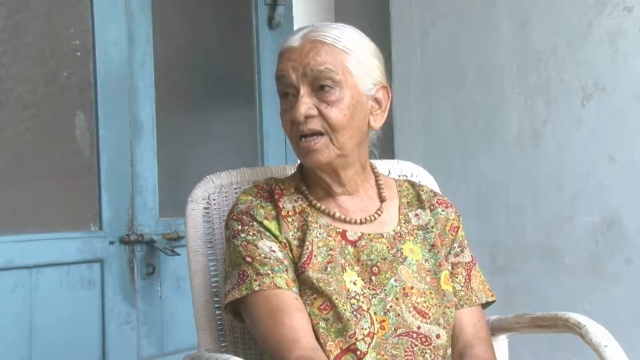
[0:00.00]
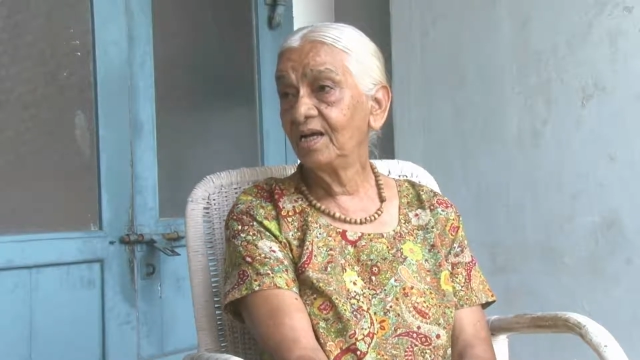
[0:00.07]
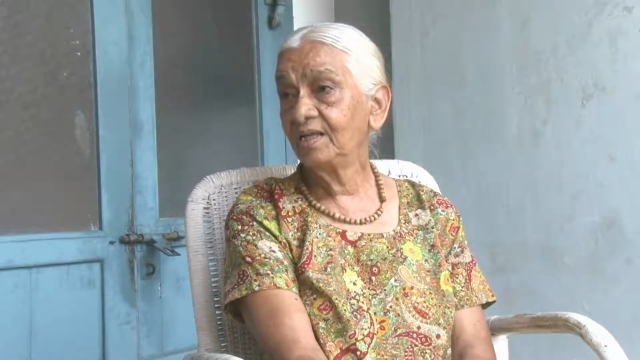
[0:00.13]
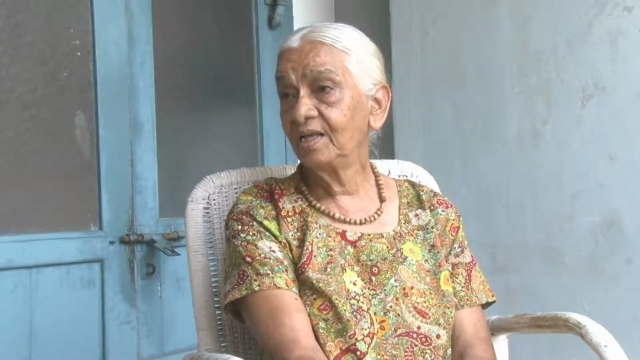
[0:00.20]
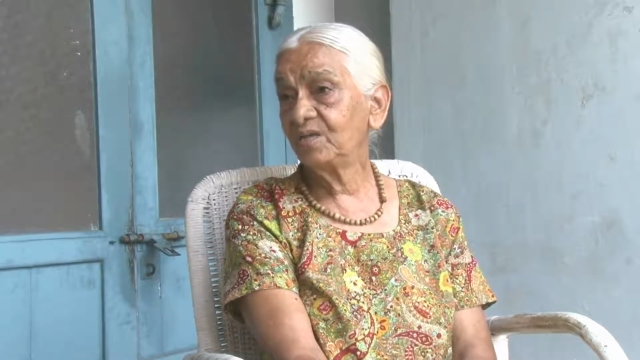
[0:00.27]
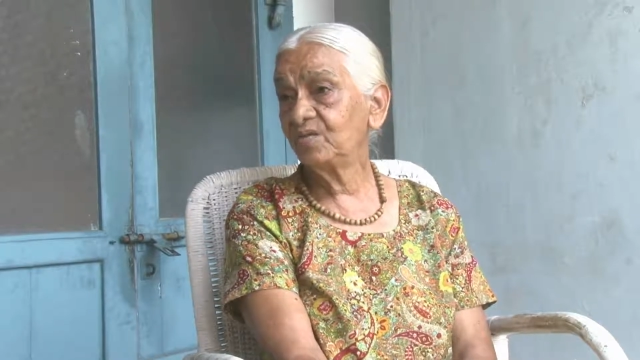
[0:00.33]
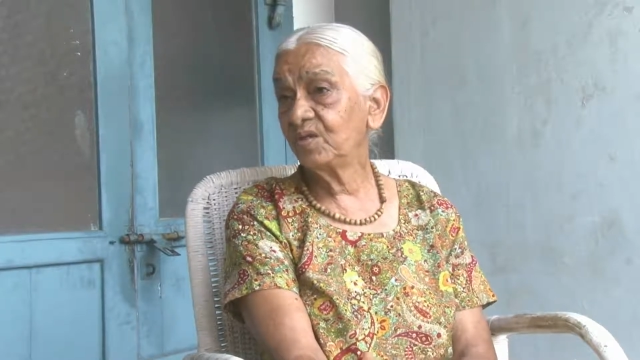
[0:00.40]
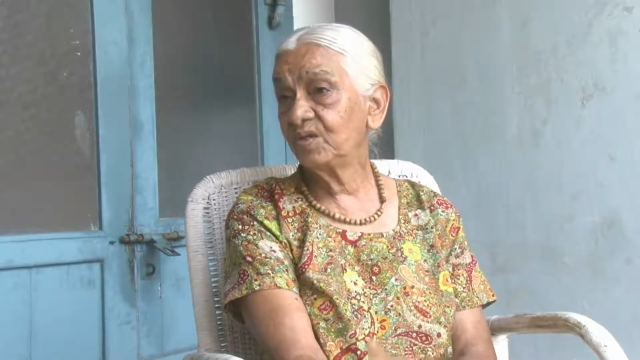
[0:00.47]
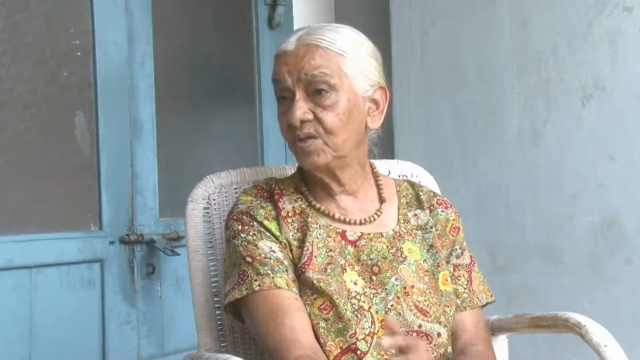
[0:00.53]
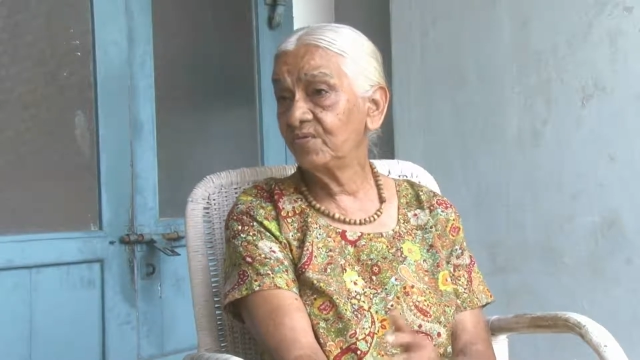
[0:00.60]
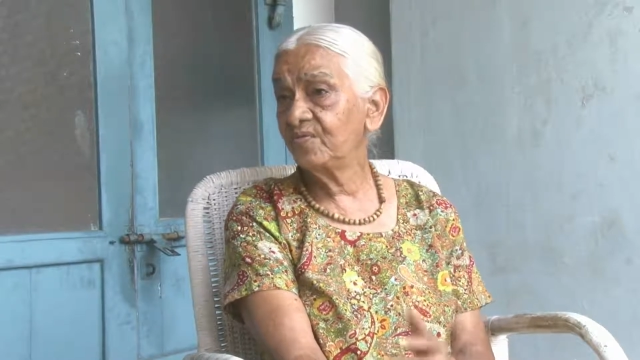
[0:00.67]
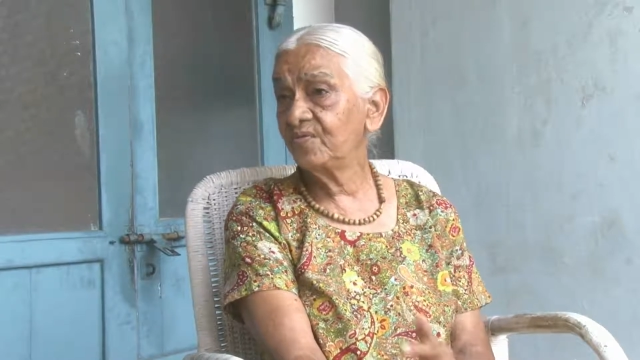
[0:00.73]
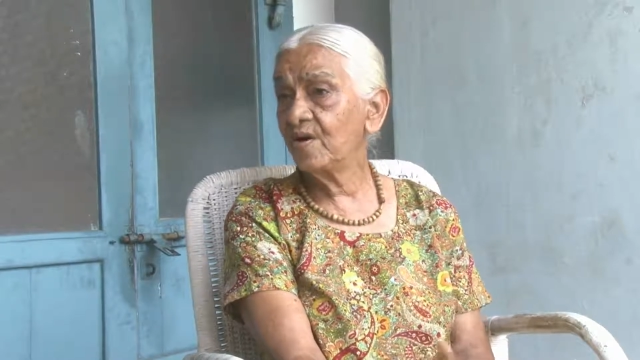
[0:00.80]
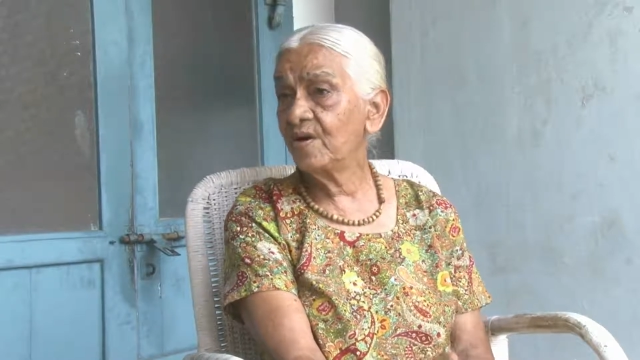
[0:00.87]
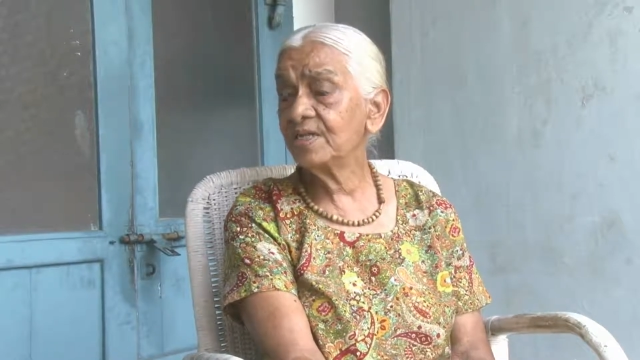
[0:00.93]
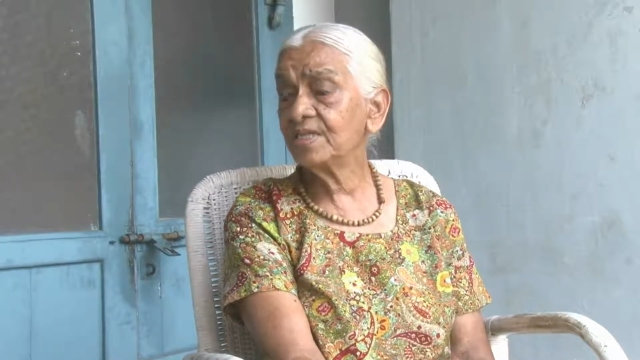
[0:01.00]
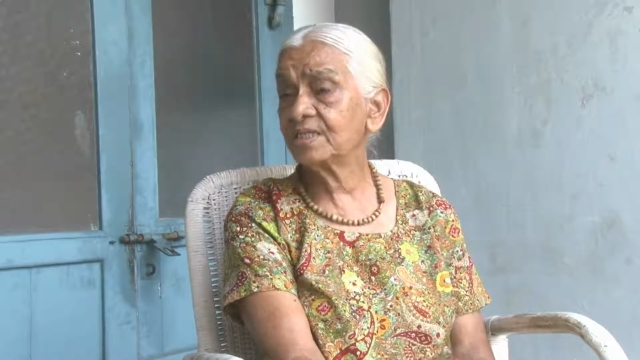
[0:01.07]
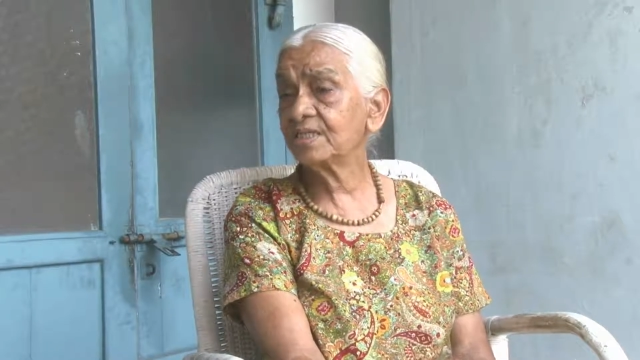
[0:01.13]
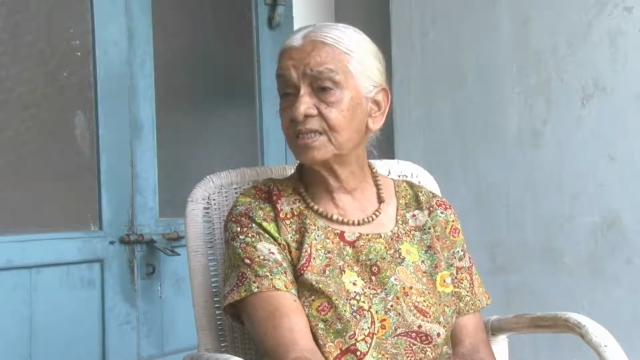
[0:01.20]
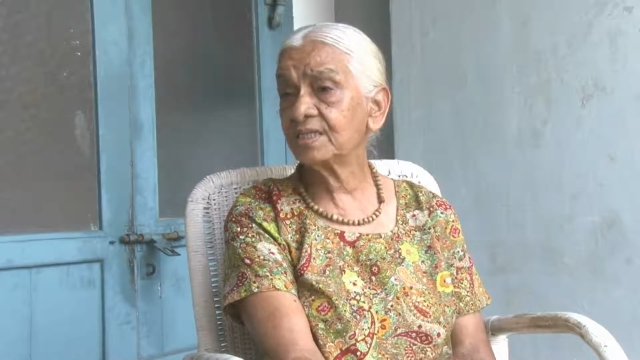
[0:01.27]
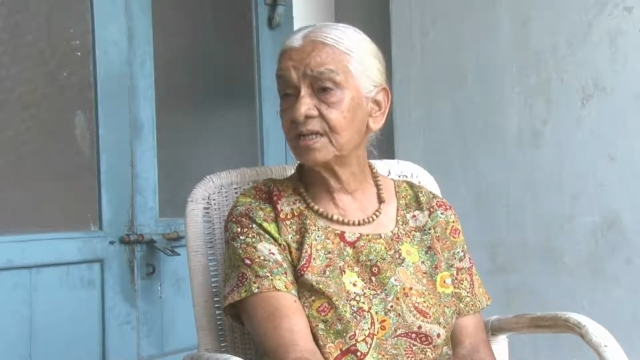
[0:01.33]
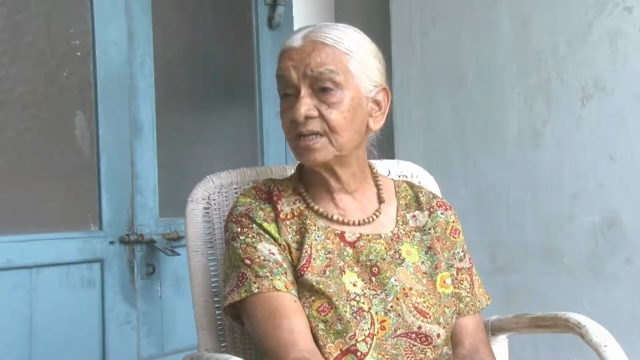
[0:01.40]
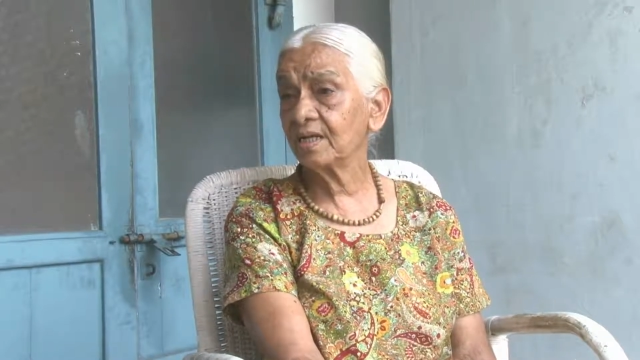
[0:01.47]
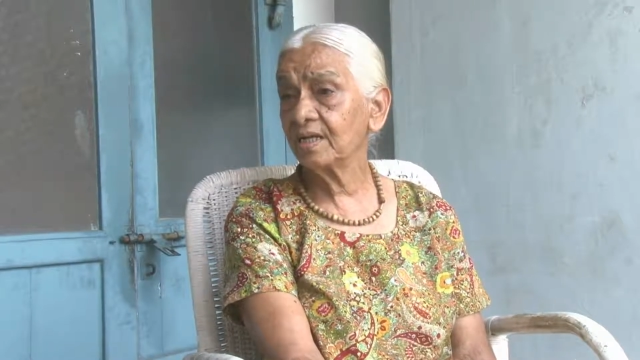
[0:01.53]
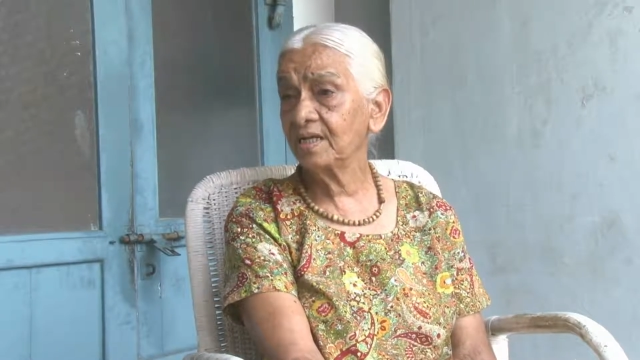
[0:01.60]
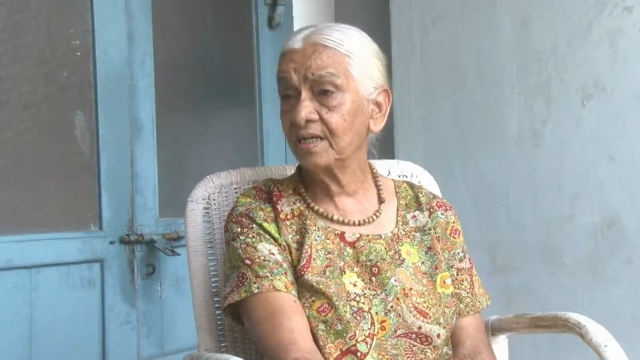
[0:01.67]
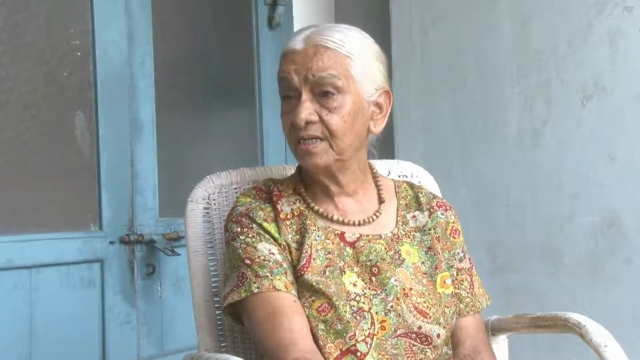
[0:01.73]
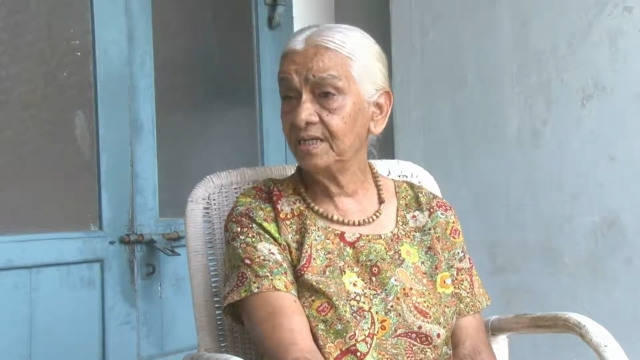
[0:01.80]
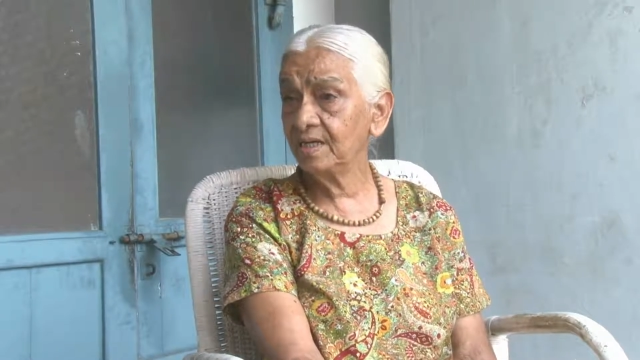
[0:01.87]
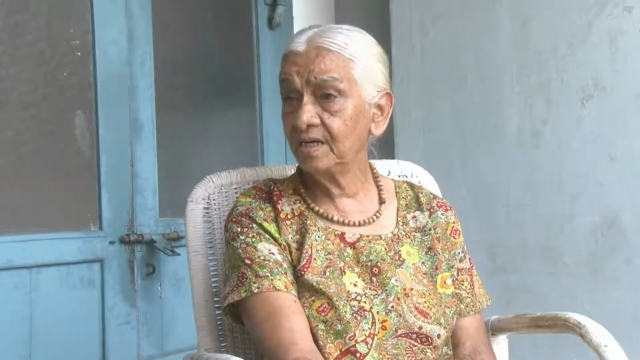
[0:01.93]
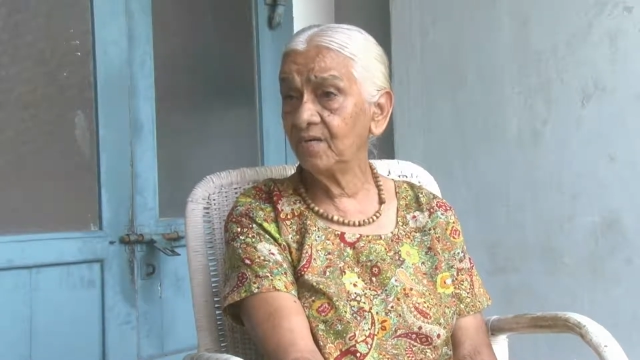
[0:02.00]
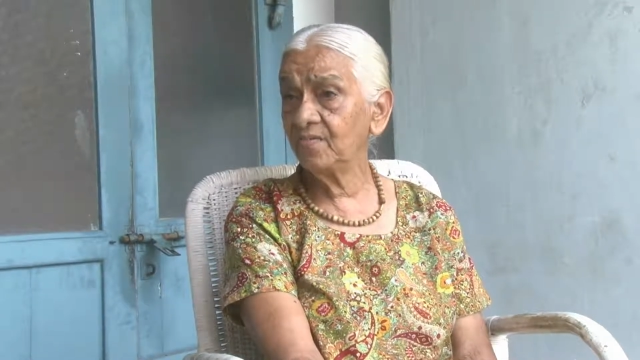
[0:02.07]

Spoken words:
That was the first year